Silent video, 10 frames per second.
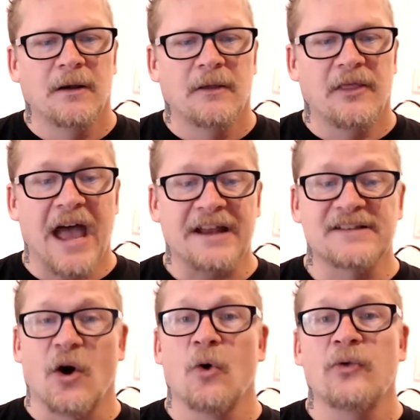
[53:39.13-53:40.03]
that
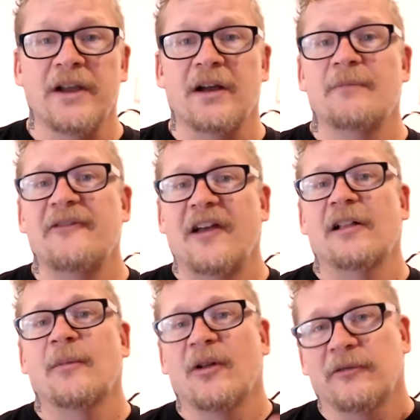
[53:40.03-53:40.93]
is only going to be
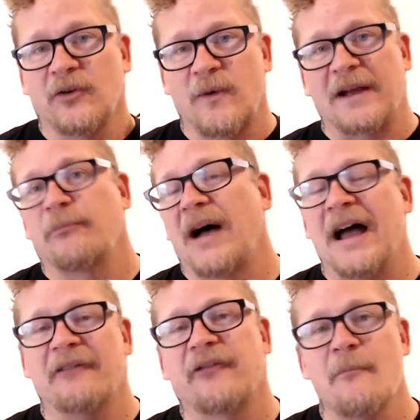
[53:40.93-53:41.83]
available direct
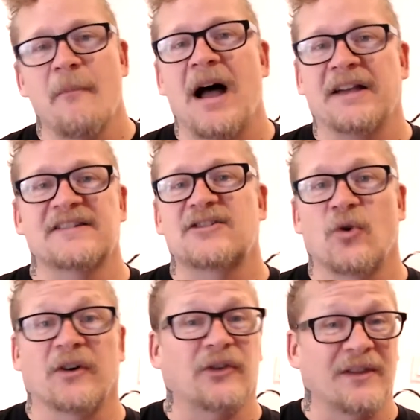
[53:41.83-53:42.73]
buy from my
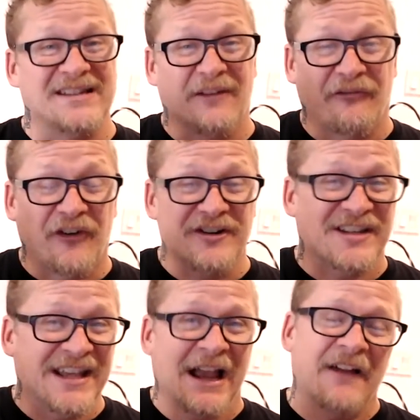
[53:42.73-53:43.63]
store. So it's the first
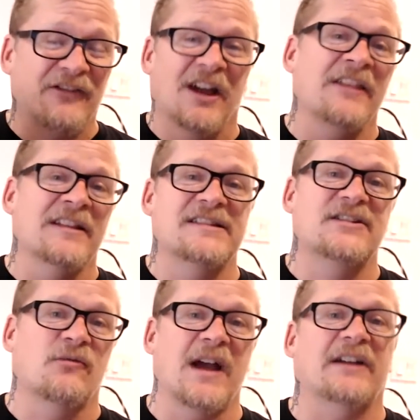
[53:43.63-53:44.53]
thing I've done that's
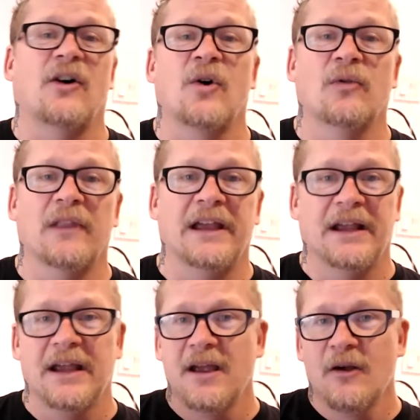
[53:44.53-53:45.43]
direct
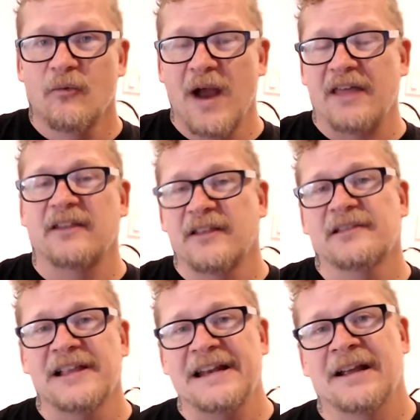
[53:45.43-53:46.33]
only rather
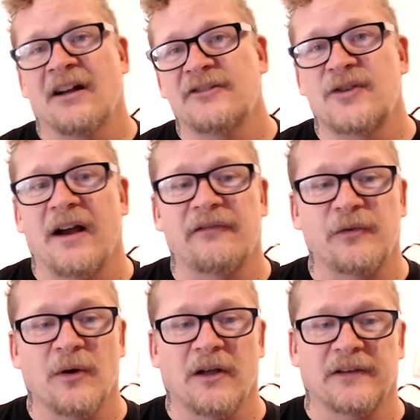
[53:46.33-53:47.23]
than leaning on
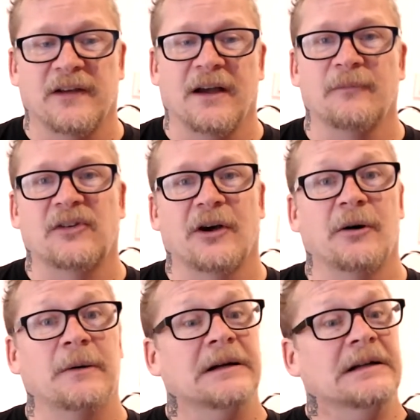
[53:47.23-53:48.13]
drive-through all the time. So